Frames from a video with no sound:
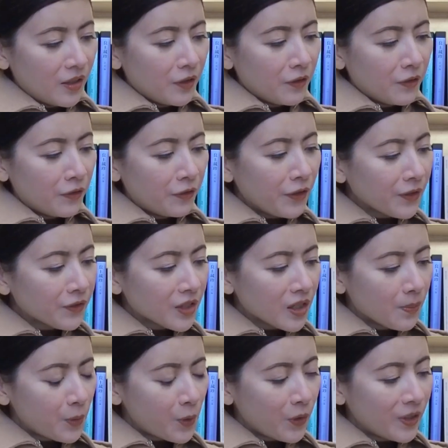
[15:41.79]
50
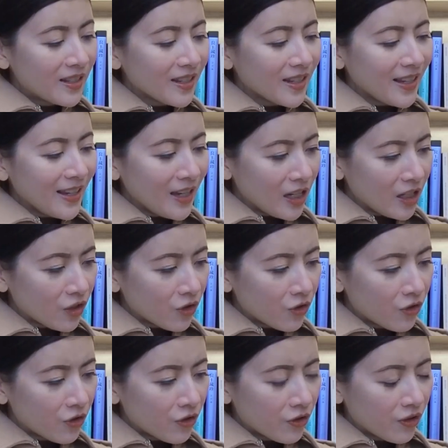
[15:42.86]
points
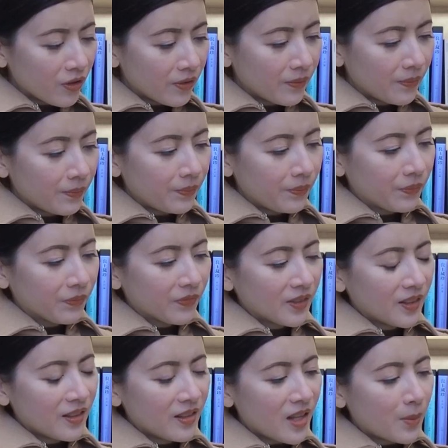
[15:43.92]
each,
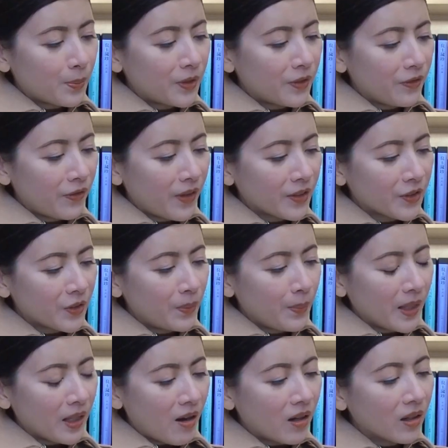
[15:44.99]
said Professor
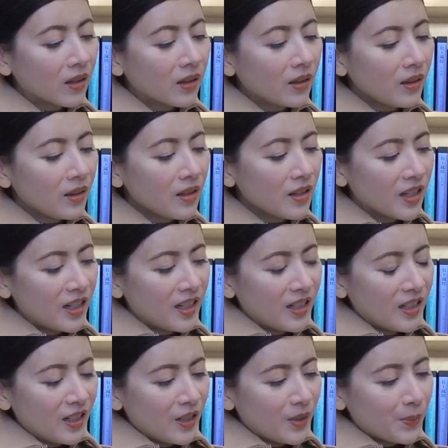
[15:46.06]
McGonagall,
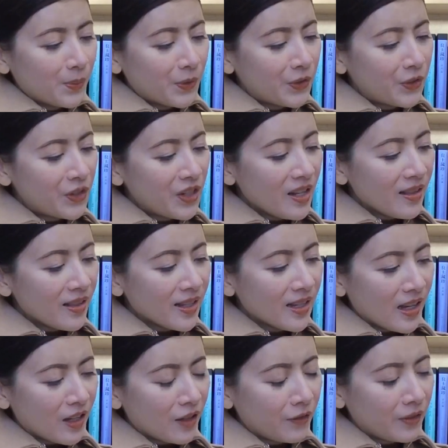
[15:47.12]
breathing
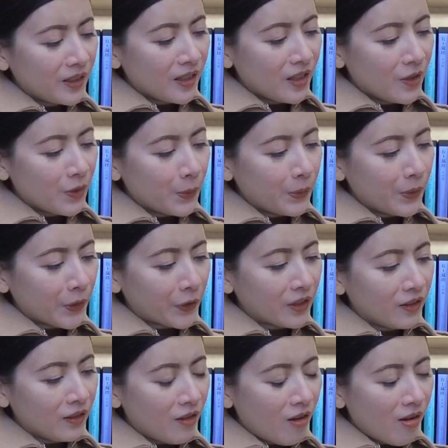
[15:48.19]
heavily through her
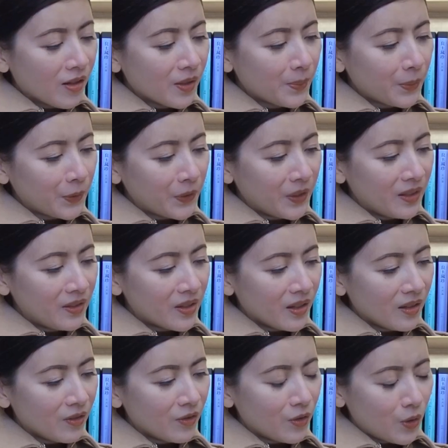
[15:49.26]
long
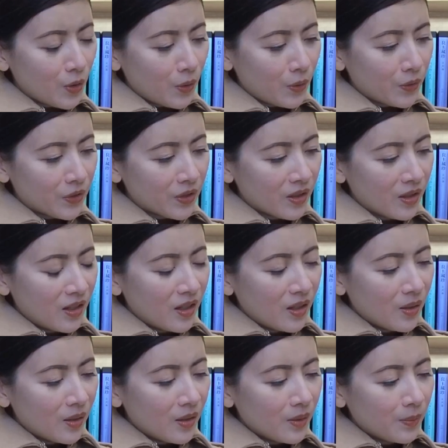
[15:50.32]
pointed nose.
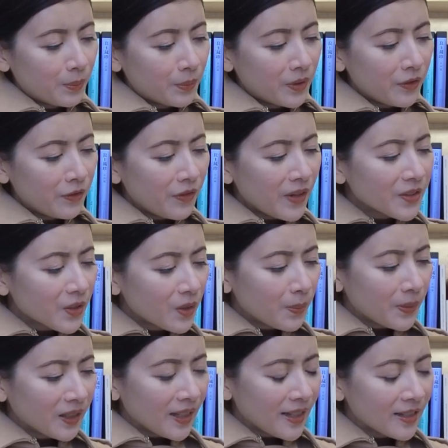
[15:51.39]
Professor,
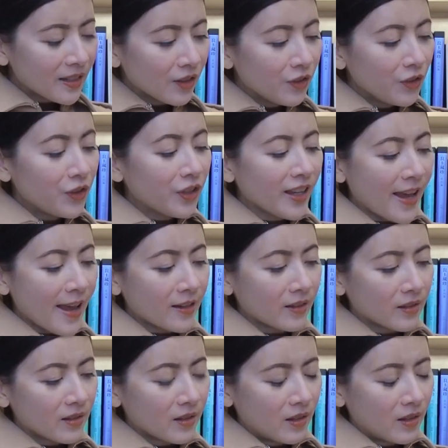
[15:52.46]
please, you can't.